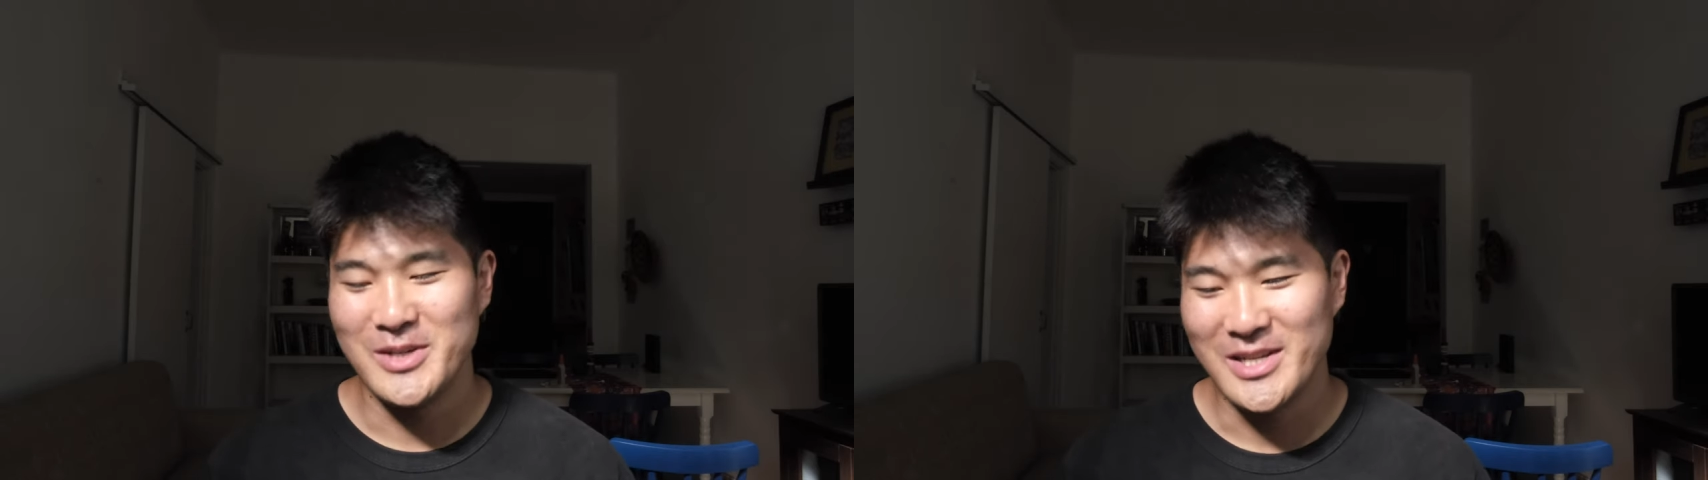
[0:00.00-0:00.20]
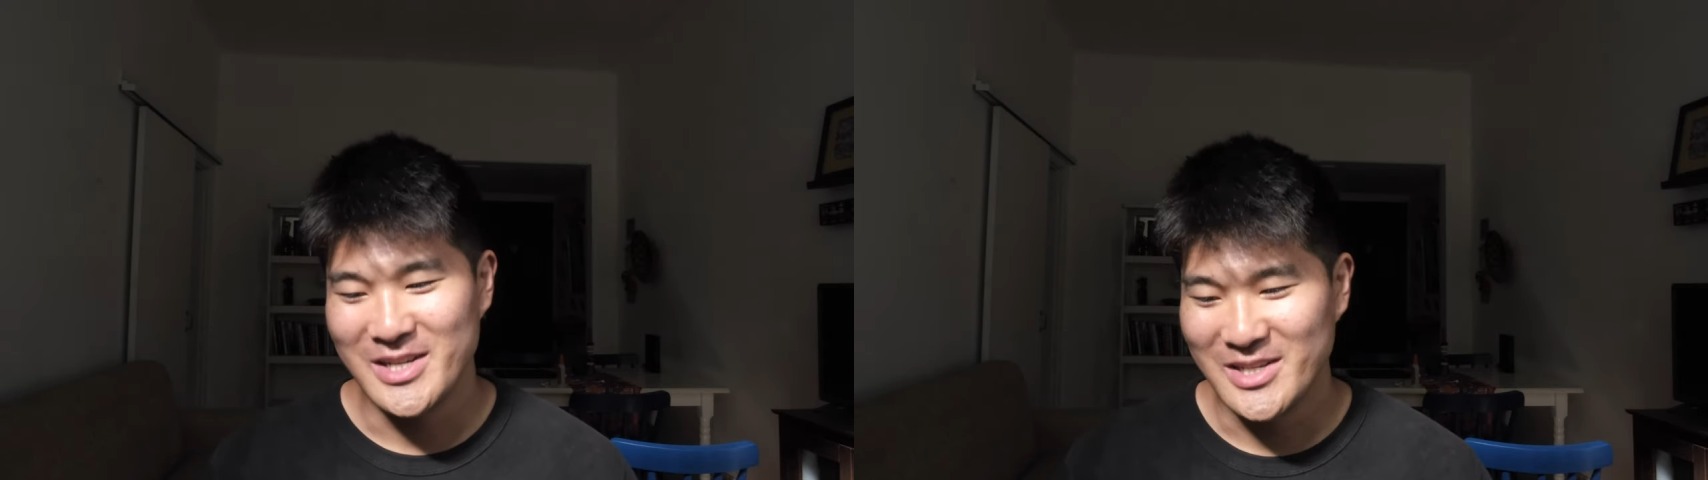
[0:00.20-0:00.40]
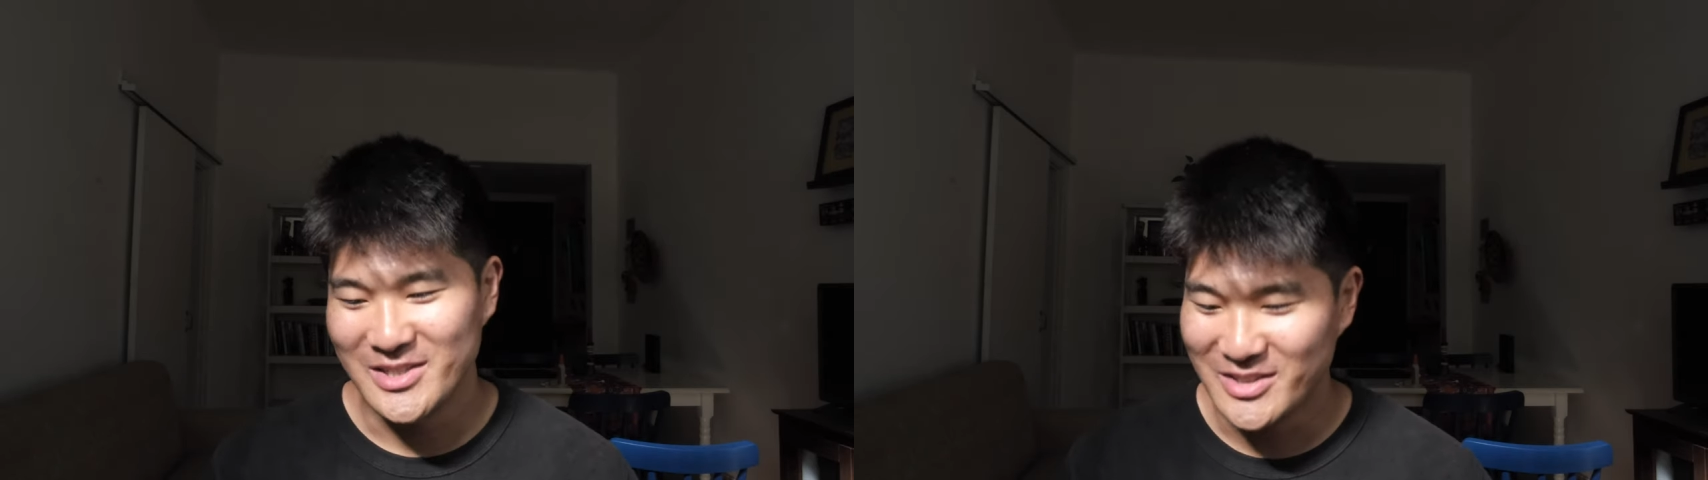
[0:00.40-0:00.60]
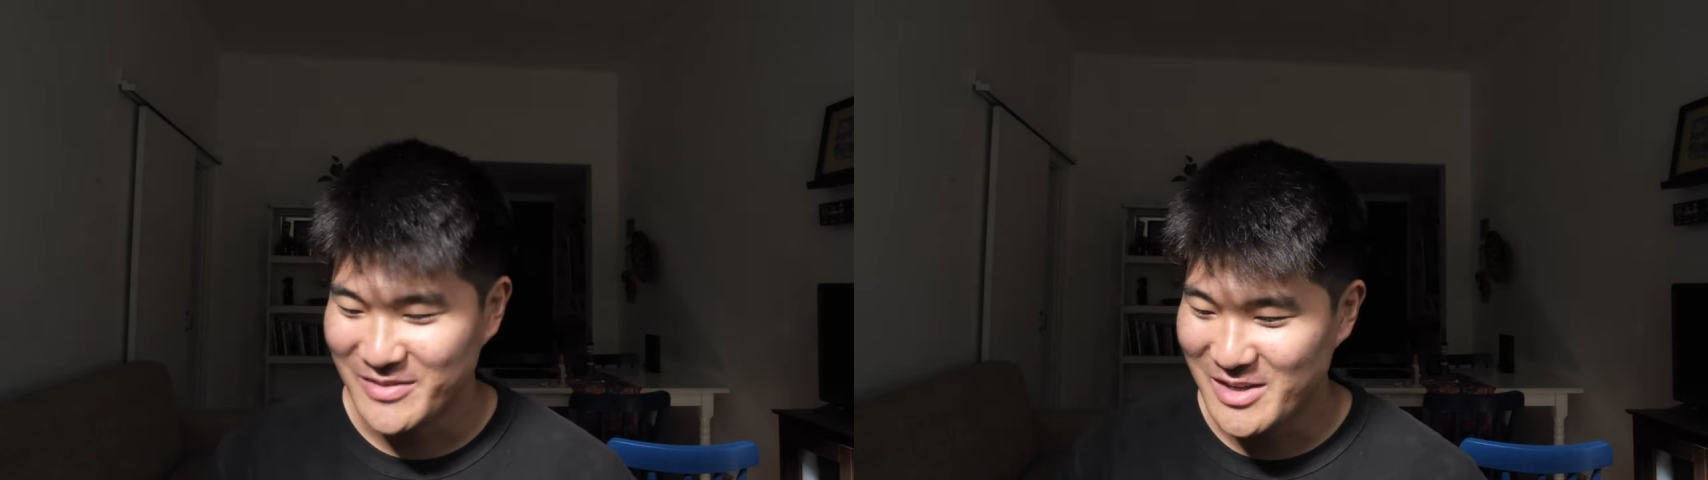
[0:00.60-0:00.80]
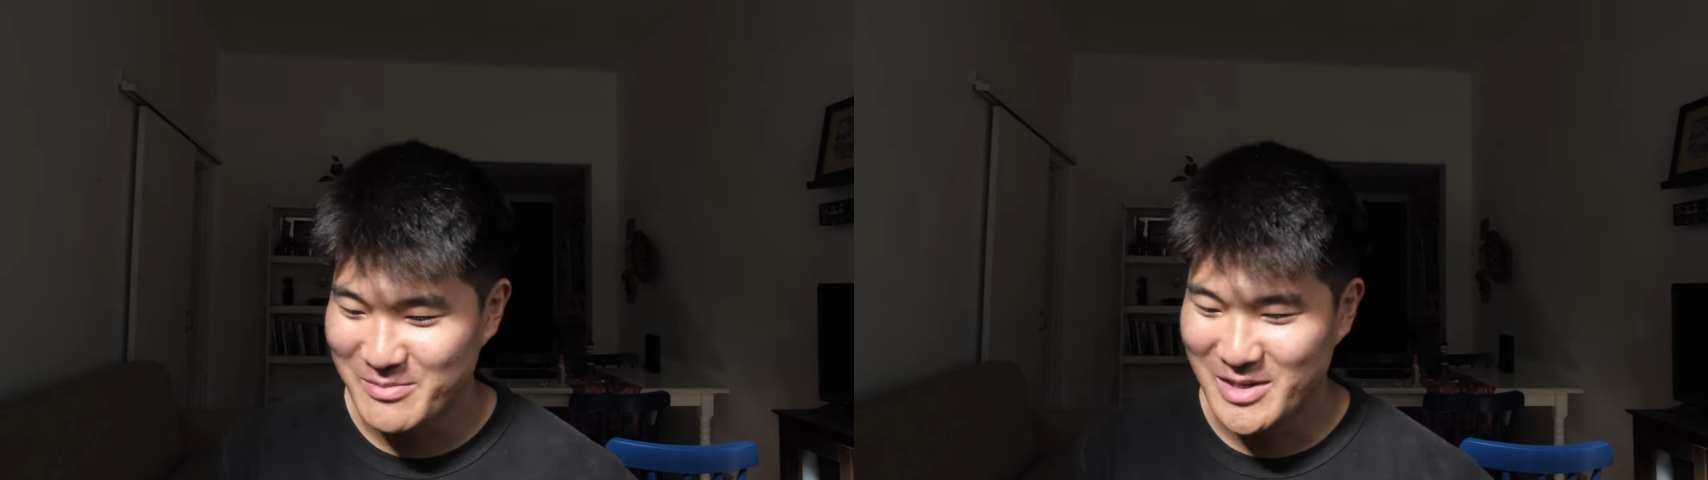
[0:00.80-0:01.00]
and
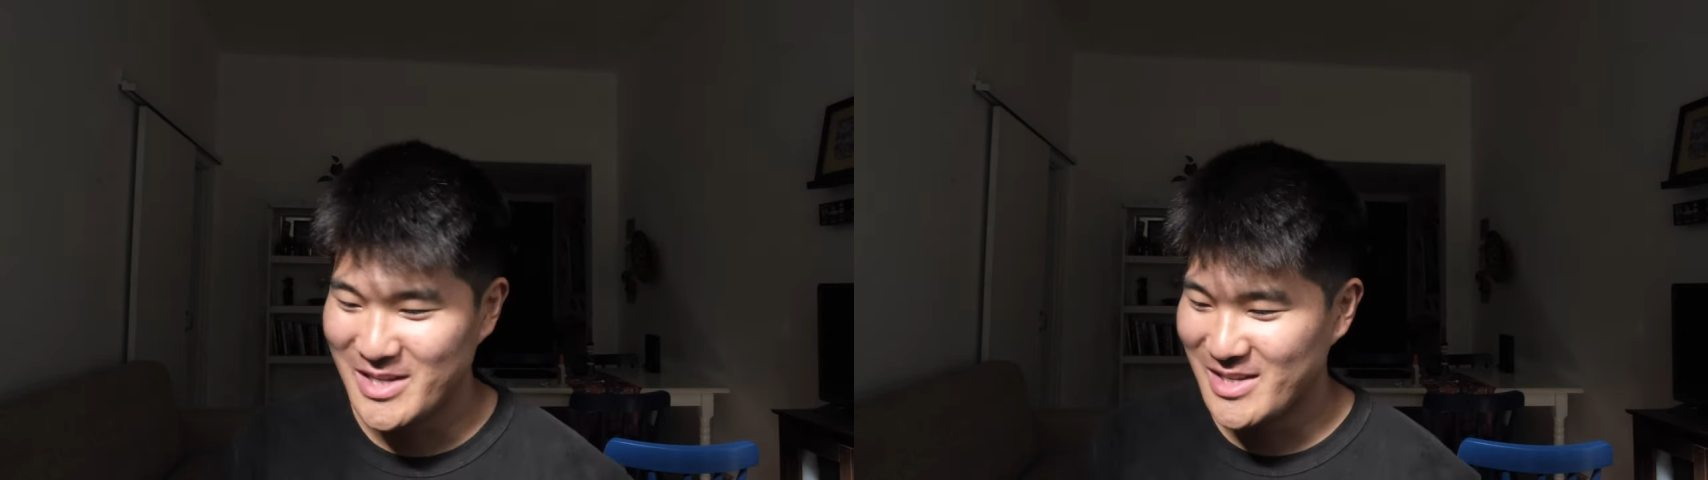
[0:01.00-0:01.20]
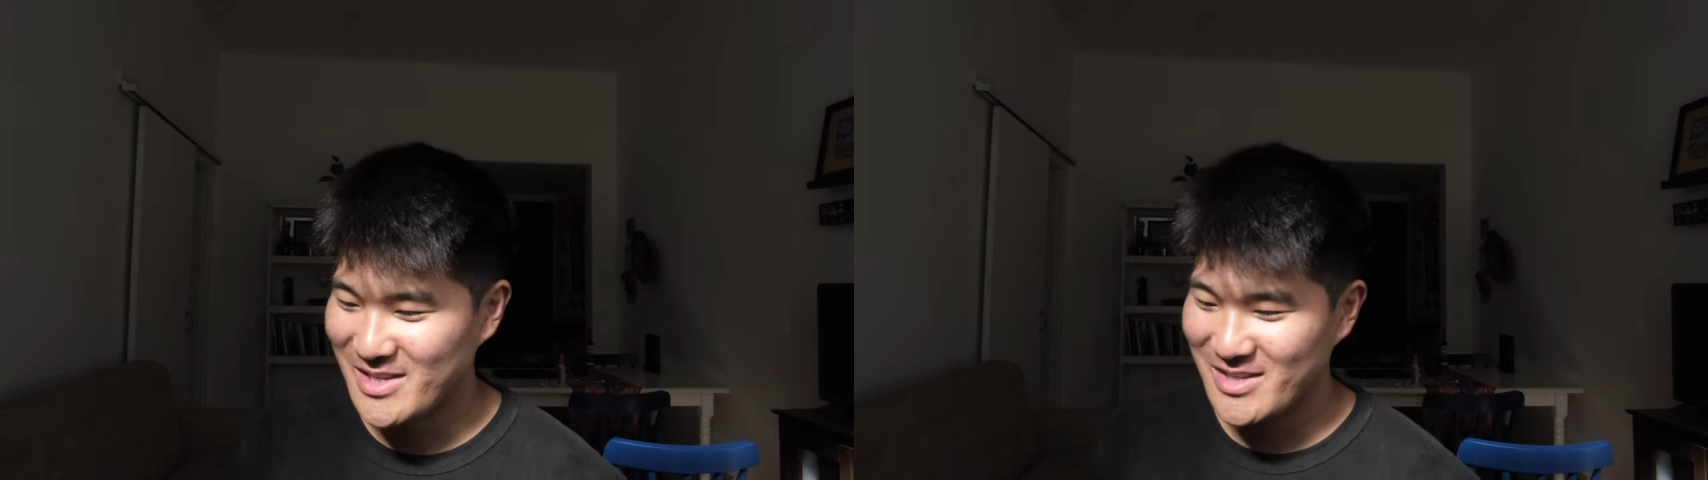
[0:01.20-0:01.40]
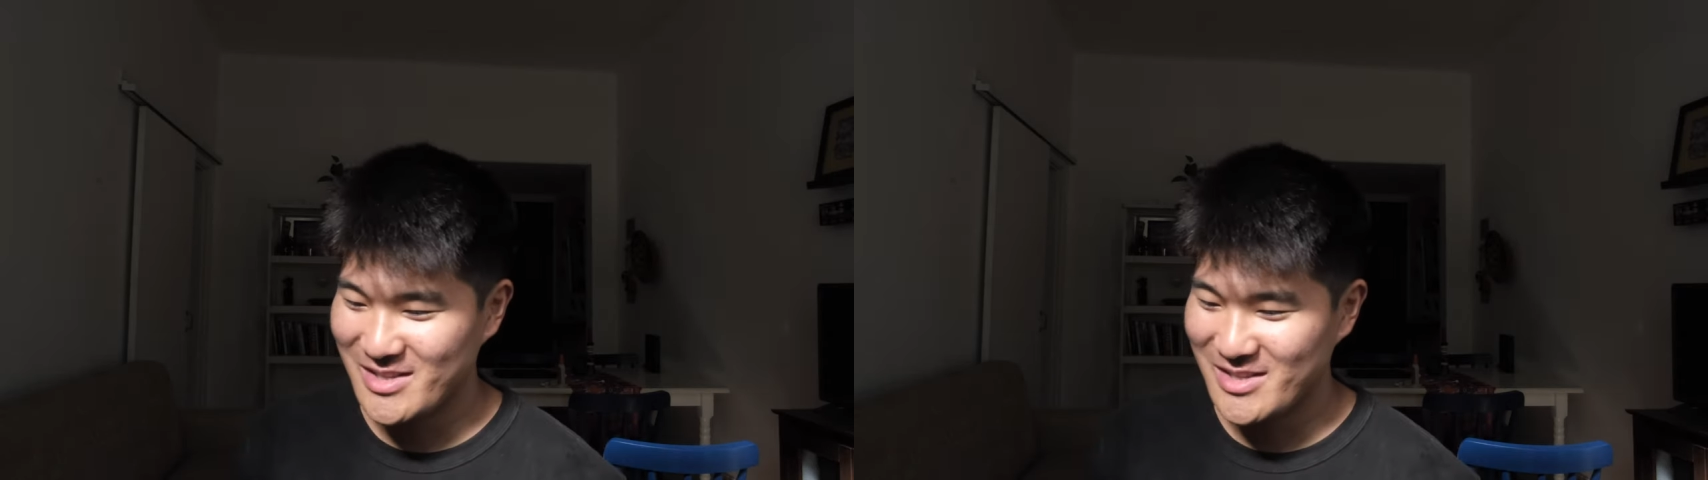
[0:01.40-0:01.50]
stuff that might